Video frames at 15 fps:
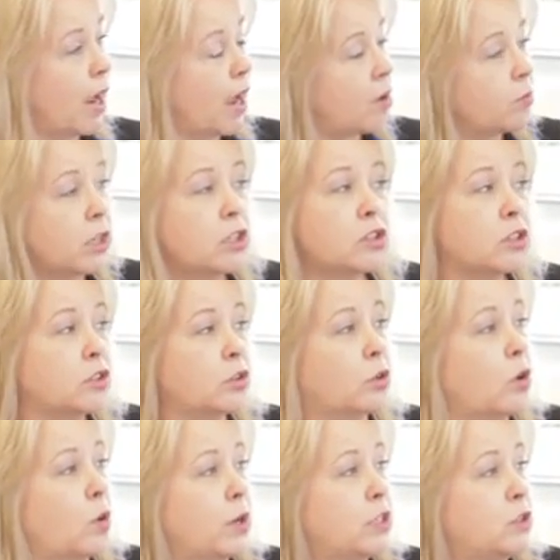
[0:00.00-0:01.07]
how much that you're
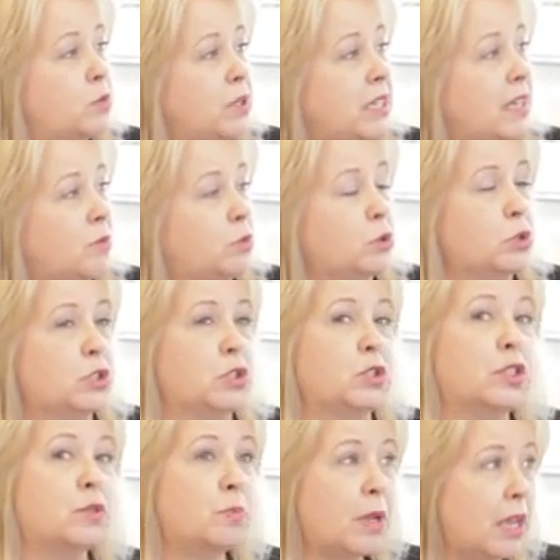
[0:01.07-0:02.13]
going to be able to
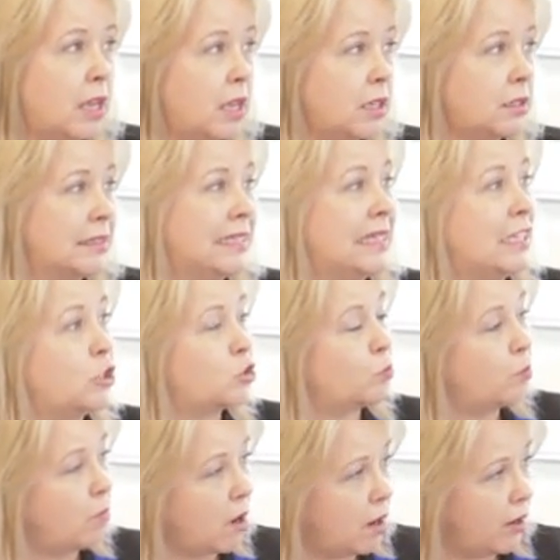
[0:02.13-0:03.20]
spend each
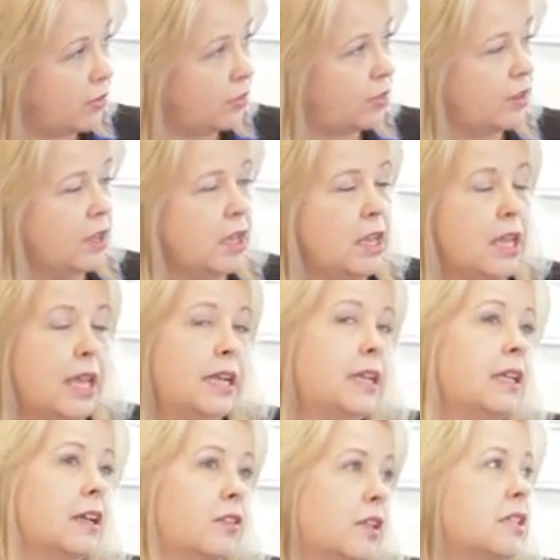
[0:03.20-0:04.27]
month. And
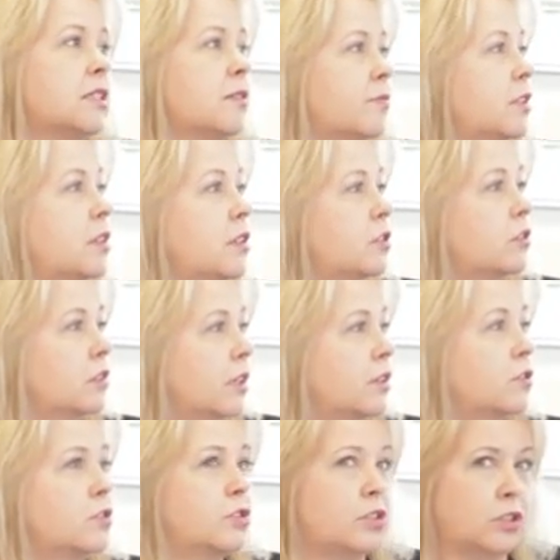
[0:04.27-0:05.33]
again, that's something that your
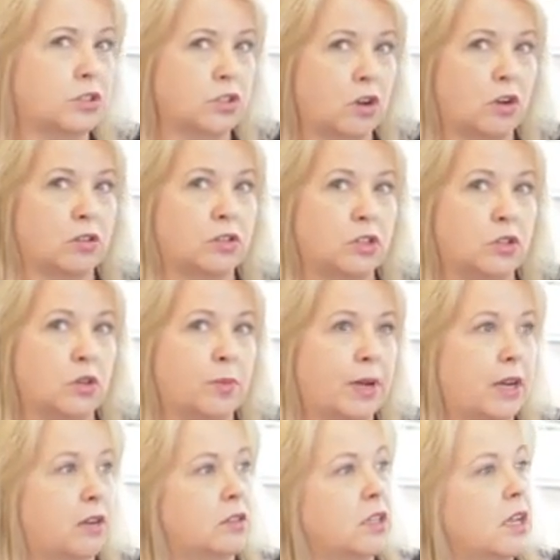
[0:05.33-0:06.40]
lender is going to talk to you
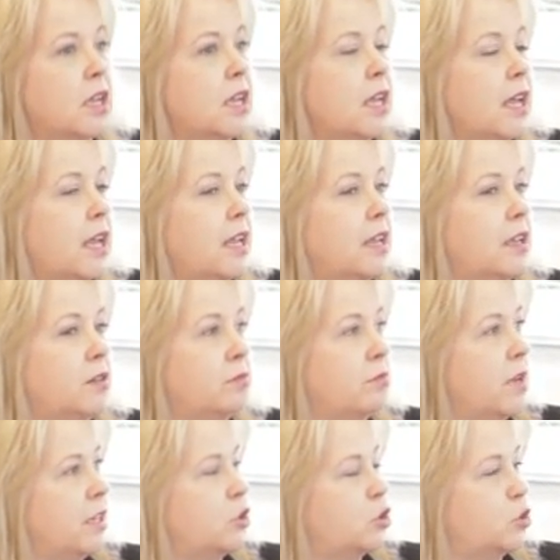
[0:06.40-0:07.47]
about, and
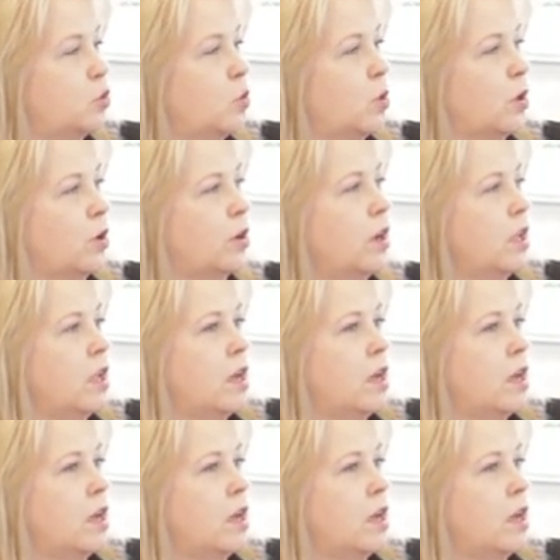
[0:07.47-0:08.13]
make sure